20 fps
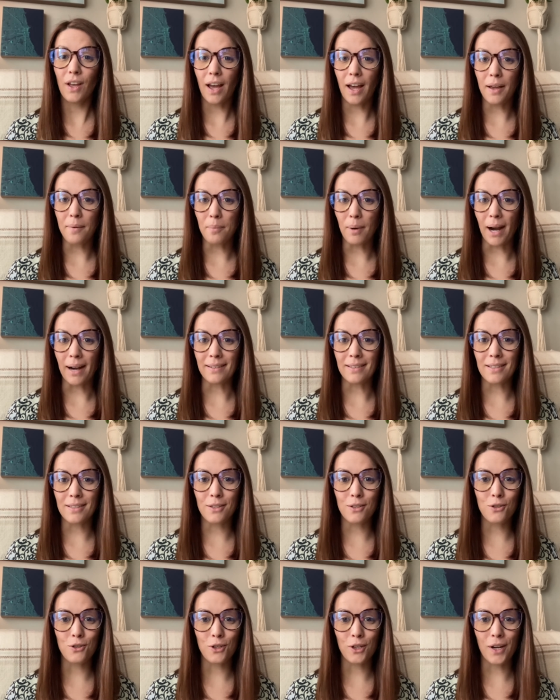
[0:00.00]
I practice
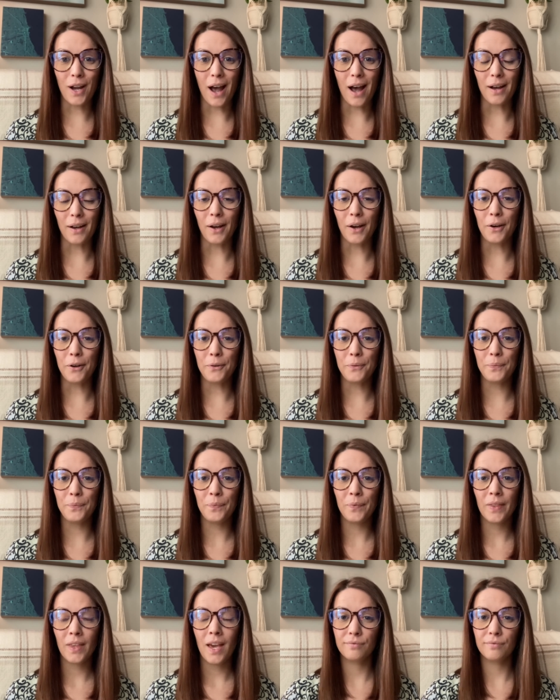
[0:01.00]
in Chicago,
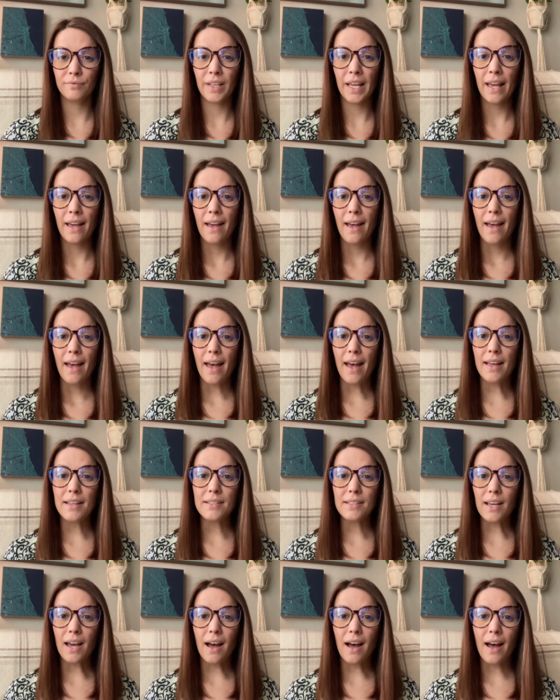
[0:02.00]

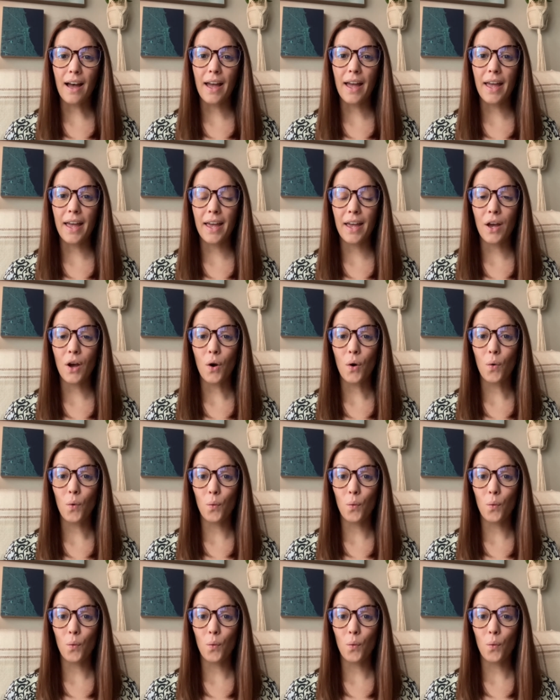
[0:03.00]
and I